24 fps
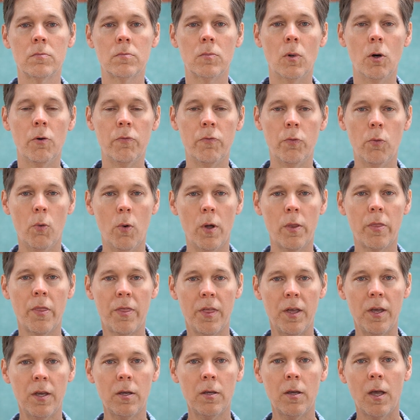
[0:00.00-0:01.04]
of one
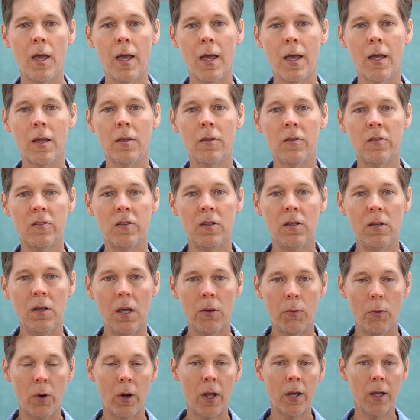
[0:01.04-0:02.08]
thing and see
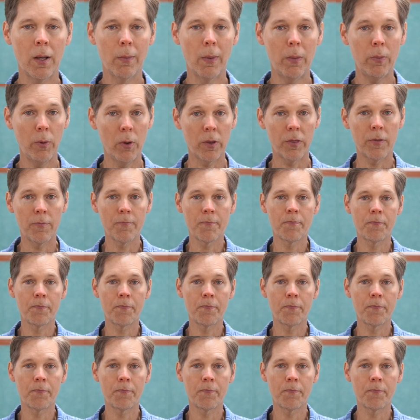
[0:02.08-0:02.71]
what I come up with.